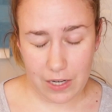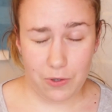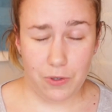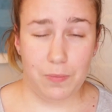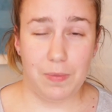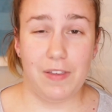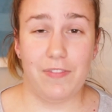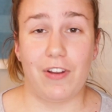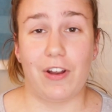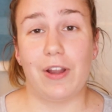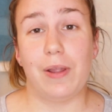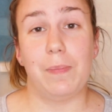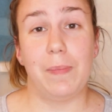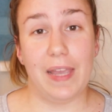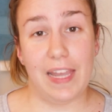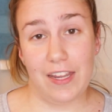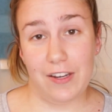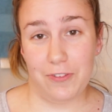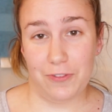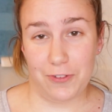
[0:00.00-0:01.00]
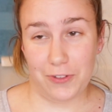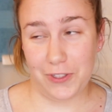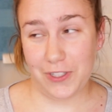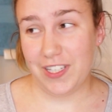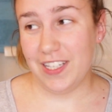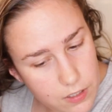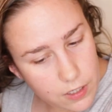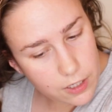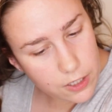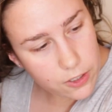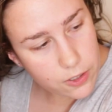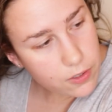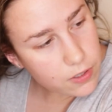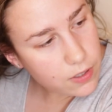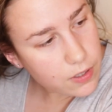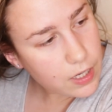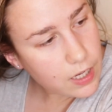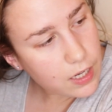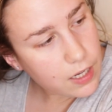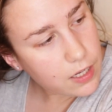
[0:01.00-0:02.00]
it would be very painful. Start